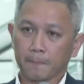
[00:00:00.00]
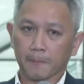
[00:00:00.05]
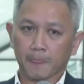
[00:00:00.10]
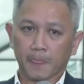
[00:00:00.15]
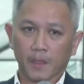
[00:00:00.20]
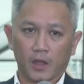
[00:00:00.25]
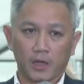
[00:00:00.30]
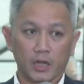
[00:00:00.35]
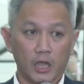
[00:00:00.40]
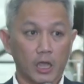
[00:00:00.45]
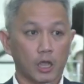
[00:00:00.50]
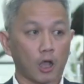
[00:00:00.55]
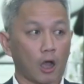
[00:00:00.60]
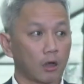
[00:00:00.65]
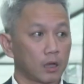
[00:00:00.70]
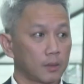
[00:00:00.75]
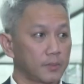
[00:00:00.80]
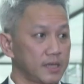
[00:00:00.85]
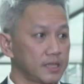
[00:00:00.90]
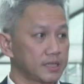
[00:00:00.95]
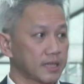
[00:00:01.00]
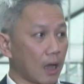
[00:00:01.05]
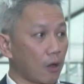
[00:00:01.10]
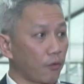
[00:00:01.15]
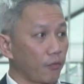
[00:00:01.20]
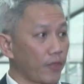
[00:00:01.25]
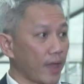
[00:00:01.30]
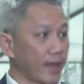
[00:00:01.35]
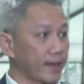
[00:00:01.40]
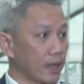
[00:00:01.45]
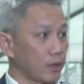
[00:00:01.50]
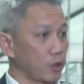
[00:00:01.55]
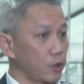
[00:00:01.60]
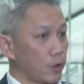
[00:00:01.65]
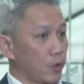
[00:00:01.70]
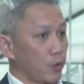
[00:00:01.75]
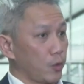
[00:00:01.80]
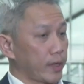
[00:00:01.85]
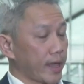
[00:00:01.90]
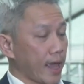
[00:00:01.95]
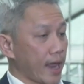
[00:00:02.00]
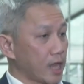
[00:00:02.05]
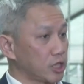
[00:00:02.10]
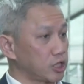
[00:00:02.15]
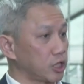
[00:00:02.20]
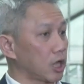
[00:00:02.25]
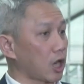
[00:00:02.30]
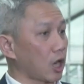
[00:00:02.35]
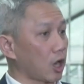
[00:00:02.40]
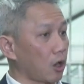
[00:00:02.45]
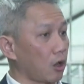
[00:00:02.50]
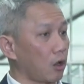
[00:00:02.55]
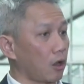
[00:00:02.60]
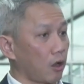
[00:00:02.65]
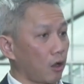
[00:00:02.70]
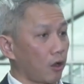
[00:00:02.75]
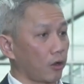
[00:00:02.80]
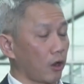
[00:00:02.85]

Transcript: economies out there that we can actually claw